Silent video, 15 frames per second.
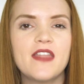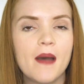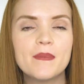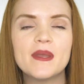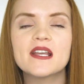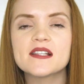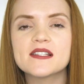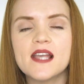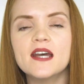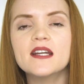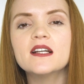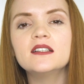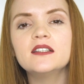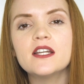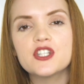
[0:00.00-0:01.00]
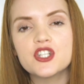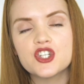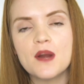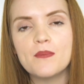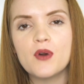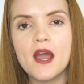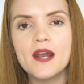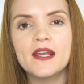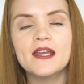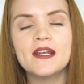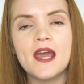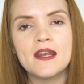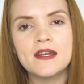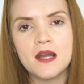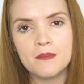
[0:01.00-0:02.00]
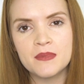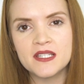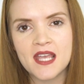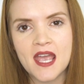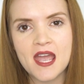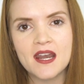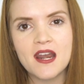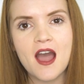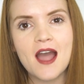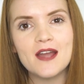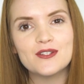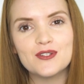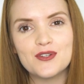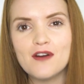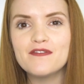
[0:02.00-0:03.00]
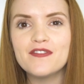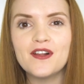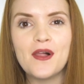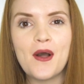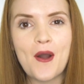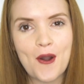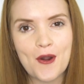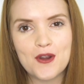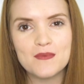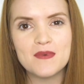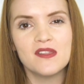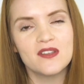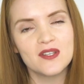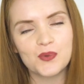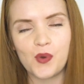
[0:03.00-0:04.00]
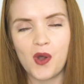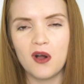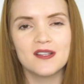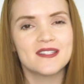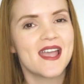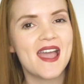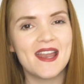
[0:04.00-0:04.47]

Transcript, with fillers: That being said, let's jump right in at number 10, I Do Not Feel At Home In This World